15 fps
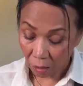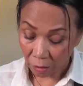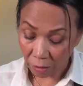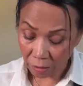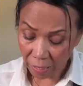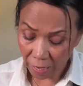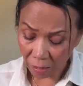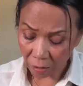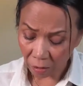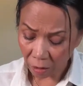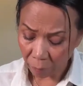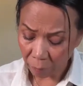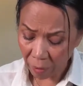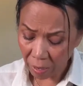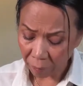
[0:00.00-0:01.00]
This have the
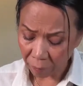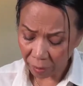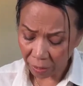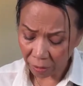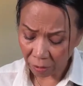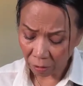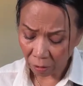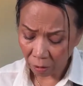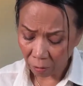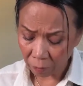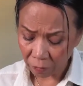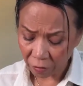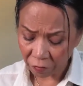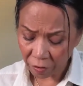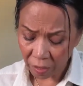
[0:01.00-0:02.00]
mung bean.
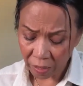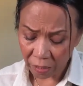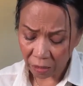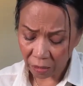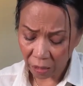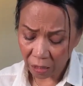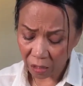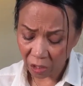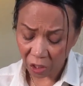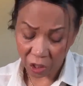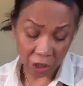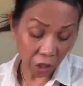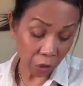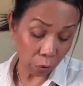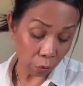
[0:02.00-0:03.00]
The filling
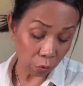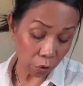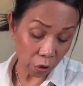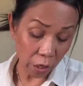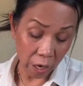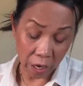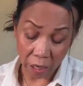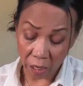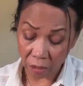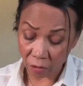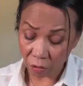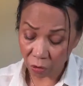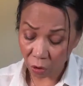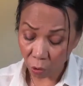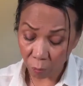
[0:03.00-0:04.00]
is huge. Okay,
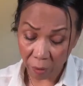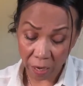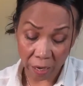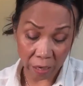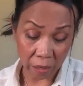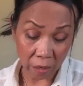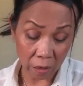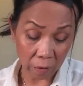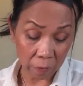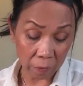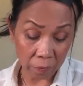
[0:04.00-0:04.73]
it's so big.